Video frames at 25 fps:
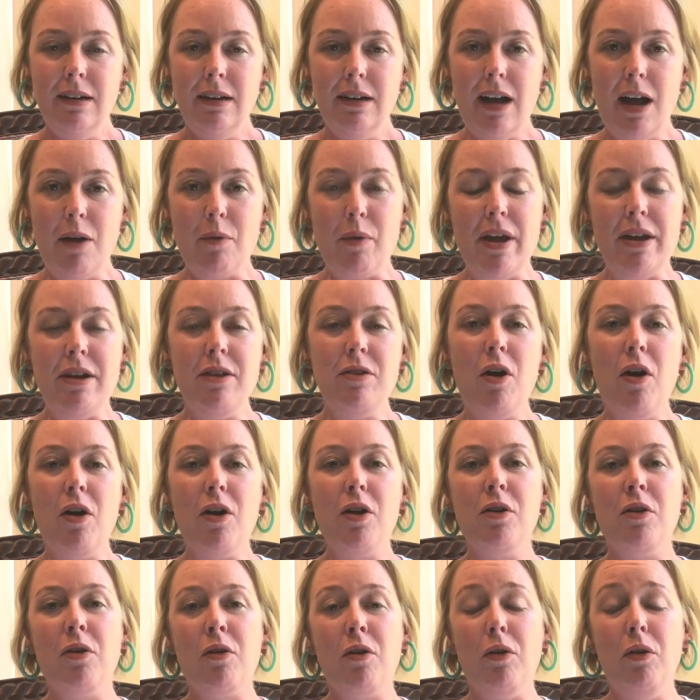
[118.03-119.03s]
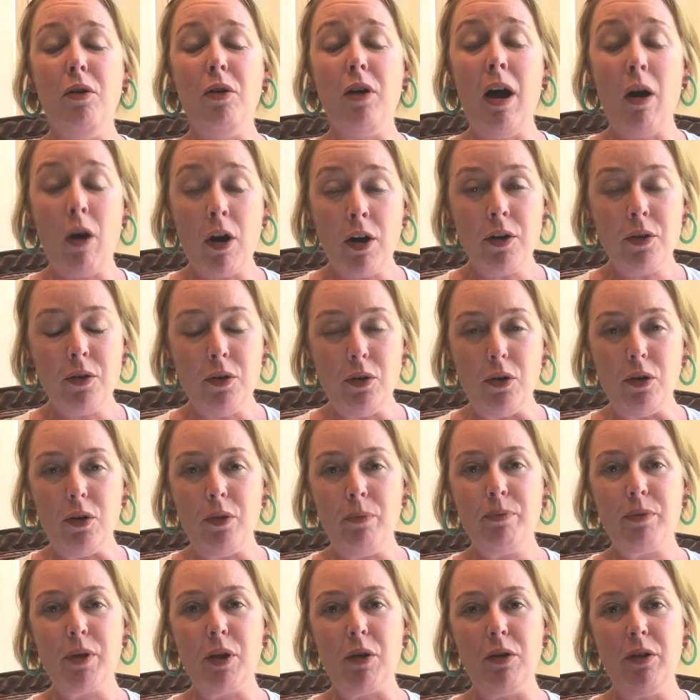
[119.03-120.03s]
I read an
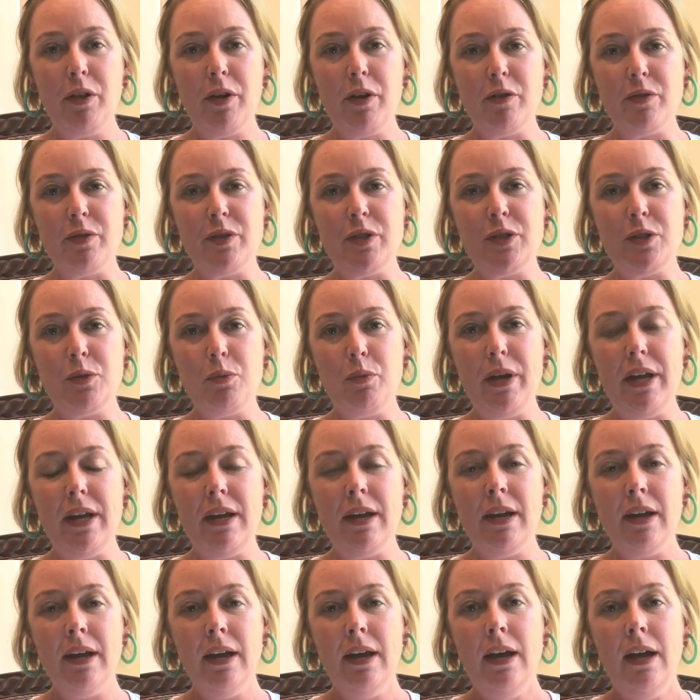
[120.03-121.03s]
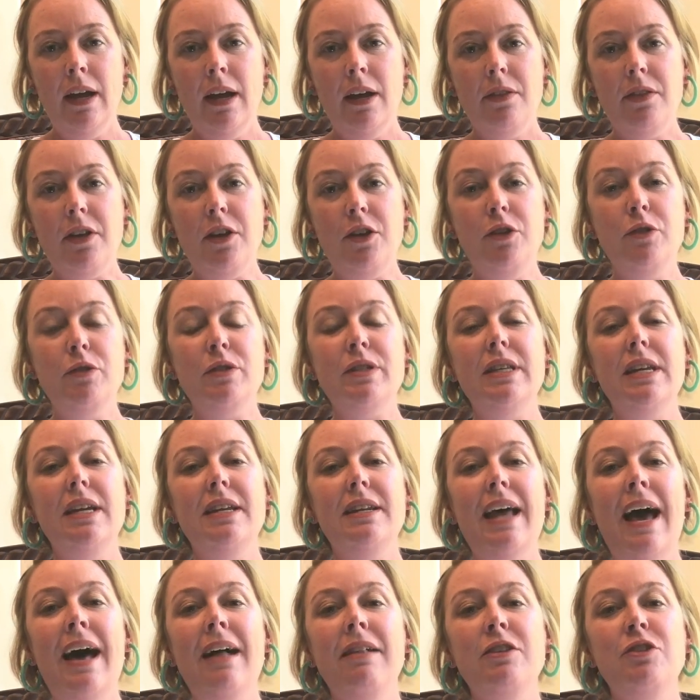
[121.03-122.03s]
article earlier this week that used the
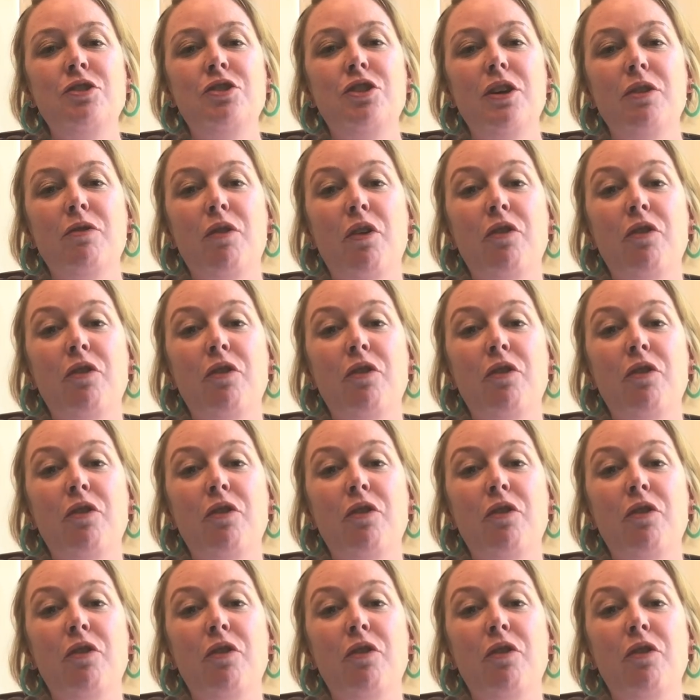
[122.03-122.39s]
analogy of a